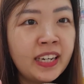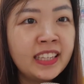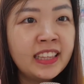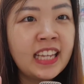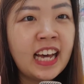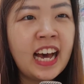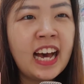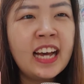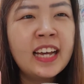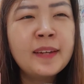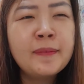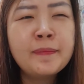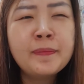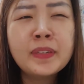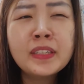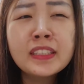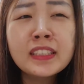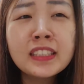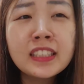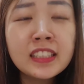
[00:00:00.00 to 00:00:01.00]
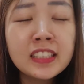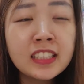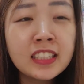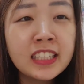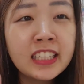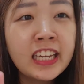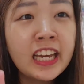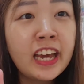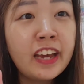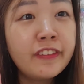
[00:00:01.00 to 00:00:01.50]
one. I
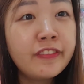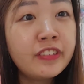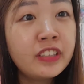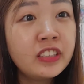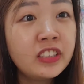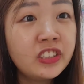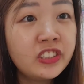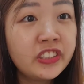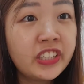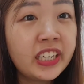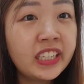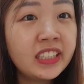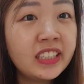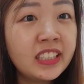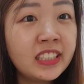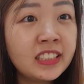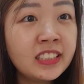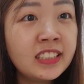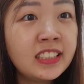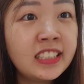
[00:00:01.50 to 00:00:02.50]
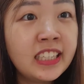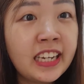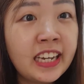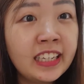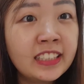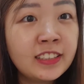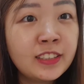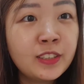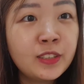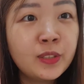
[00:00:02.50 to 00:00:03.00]
personally haven't tried this
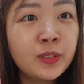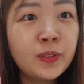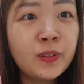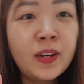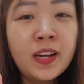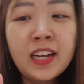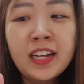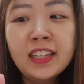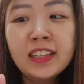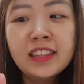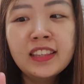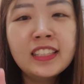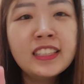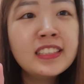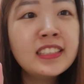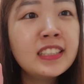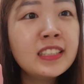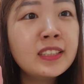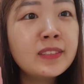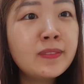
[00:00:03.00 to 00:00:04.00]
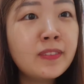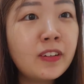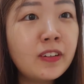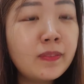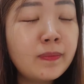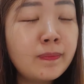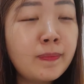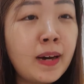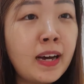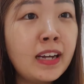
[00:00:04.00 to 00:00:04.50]
yet, so this is
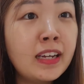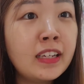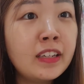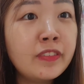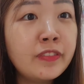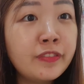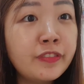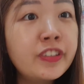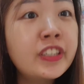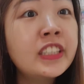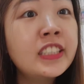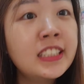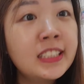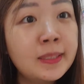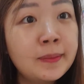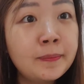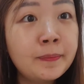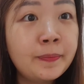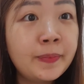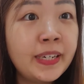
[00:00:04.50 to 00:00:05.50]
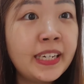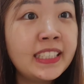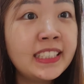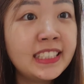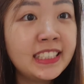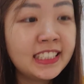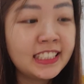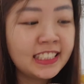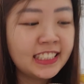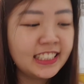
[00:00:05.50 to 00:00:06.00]
my first
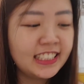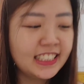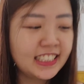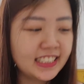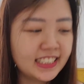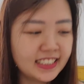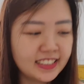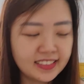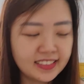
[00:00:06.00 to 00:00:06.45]
impression.